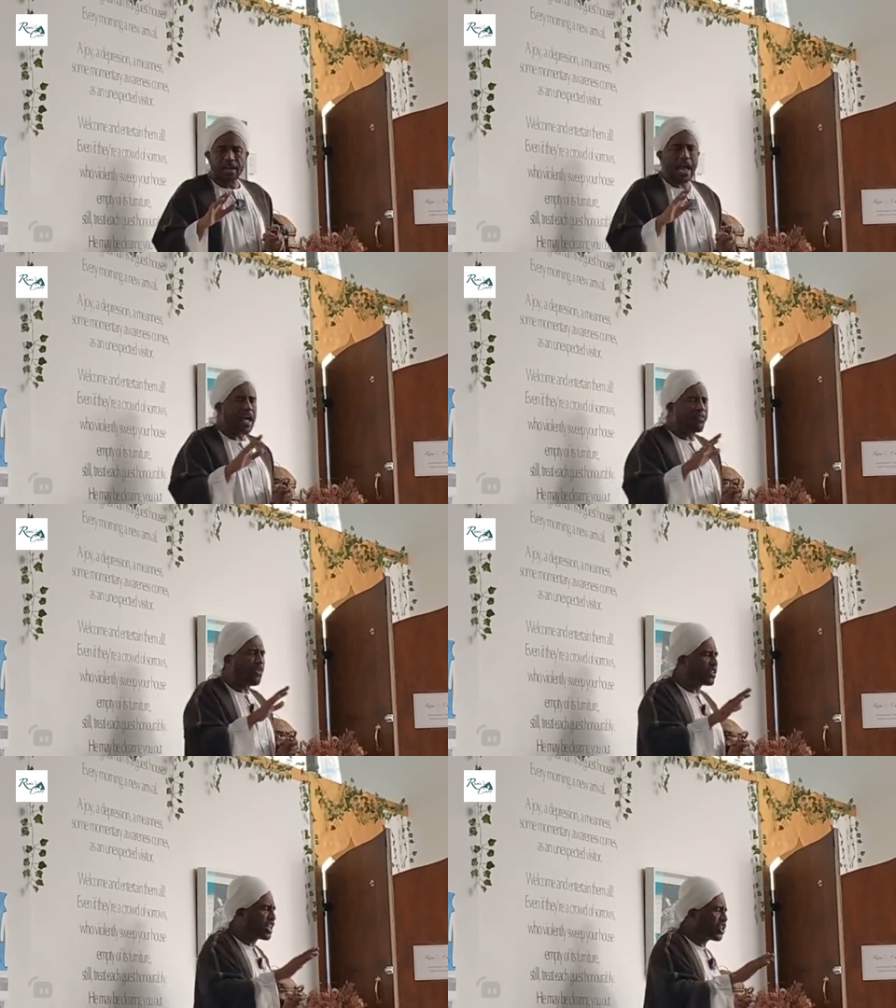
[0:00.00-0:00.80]
Care
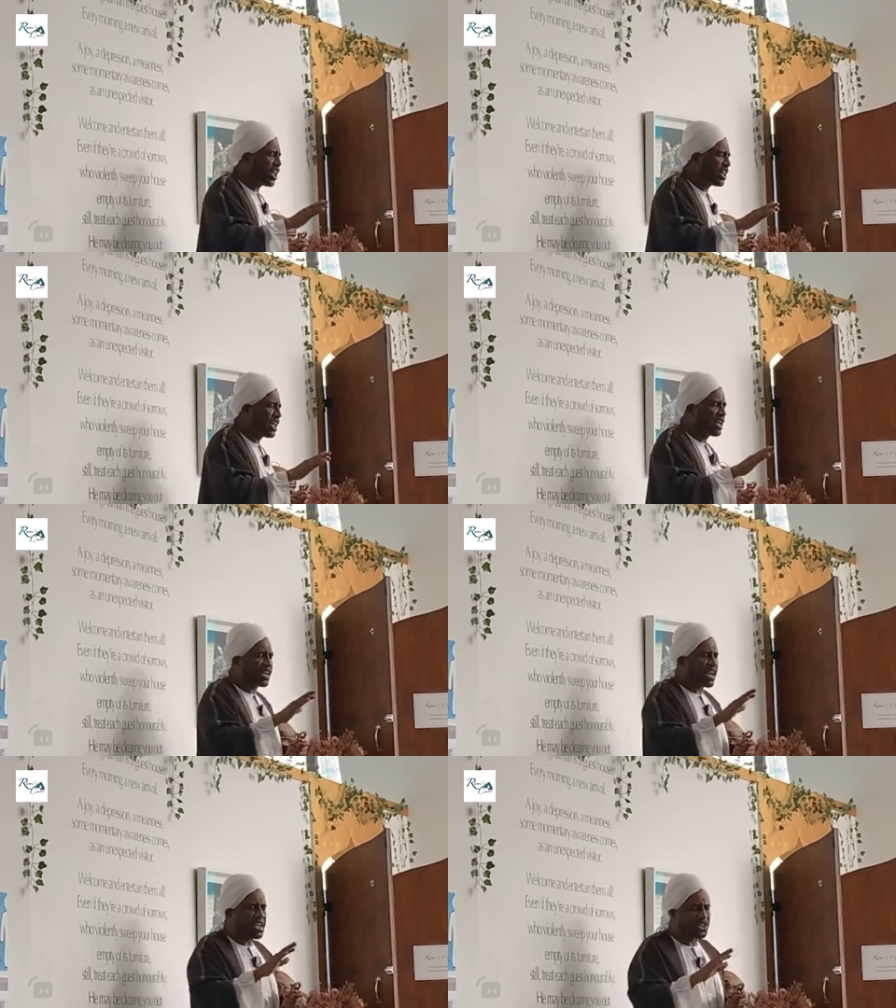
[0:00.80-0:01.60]
for their
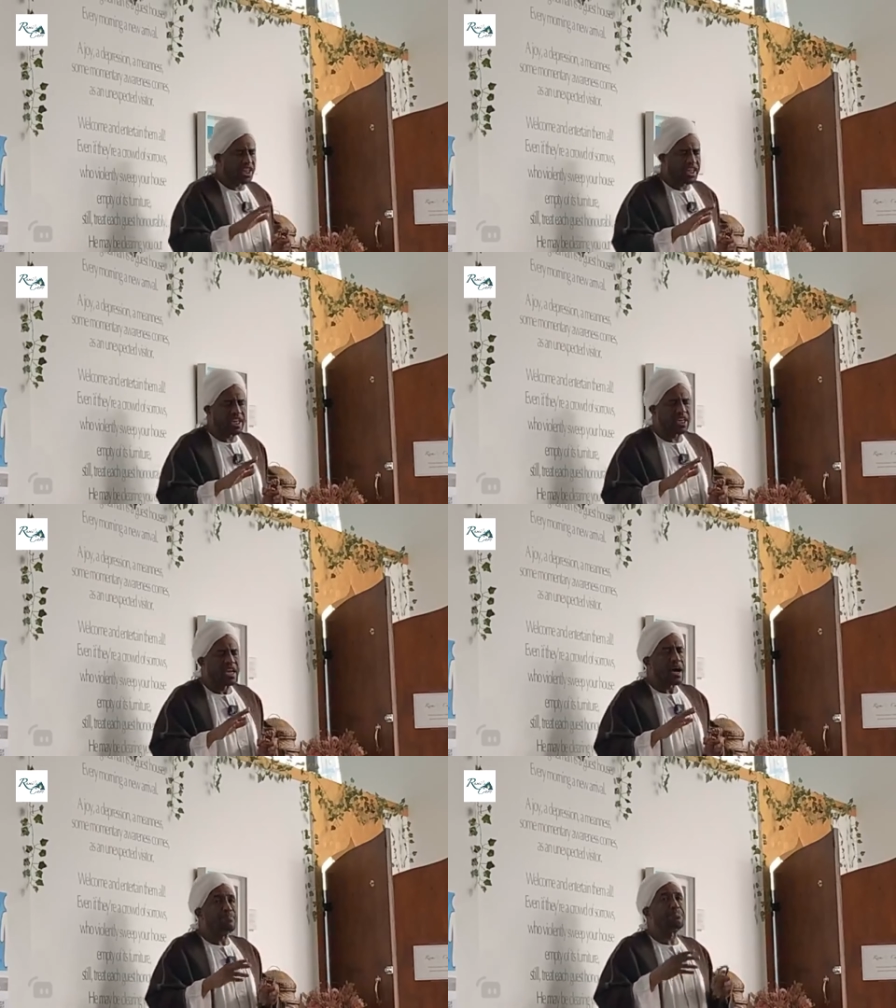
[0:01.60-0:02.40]
children, grandchildren,
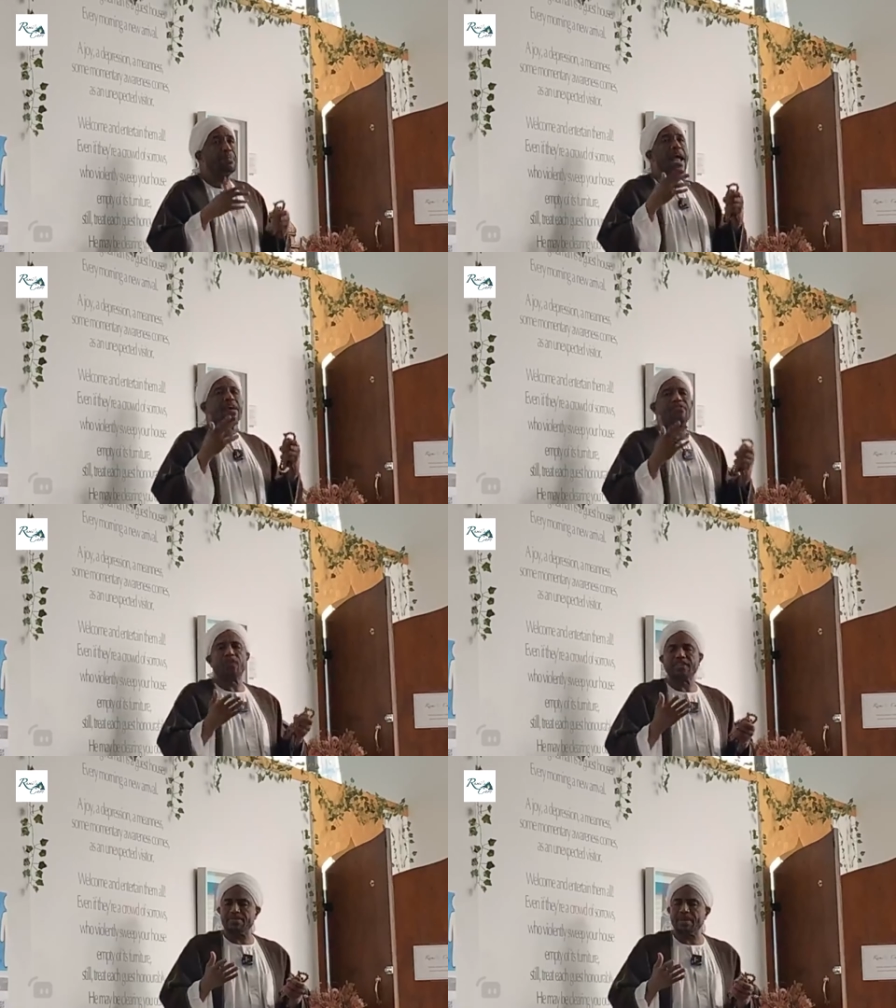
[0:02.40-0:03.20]
and pray
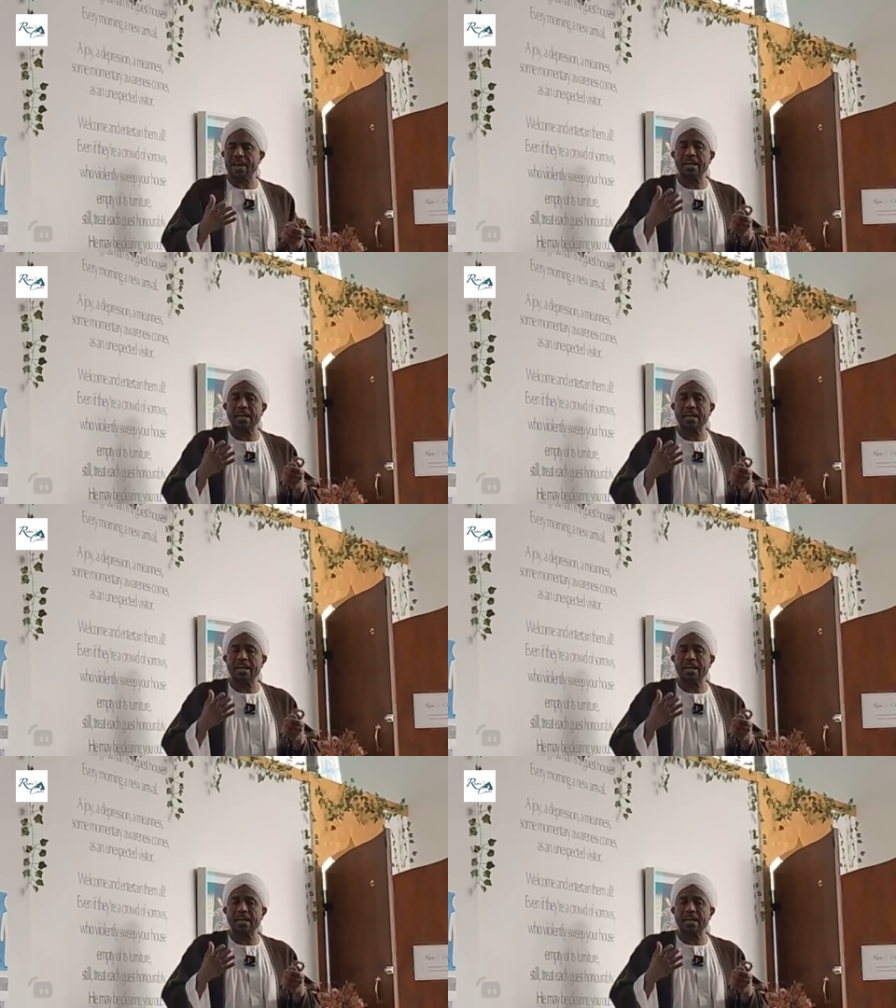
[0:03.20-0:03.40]
for them and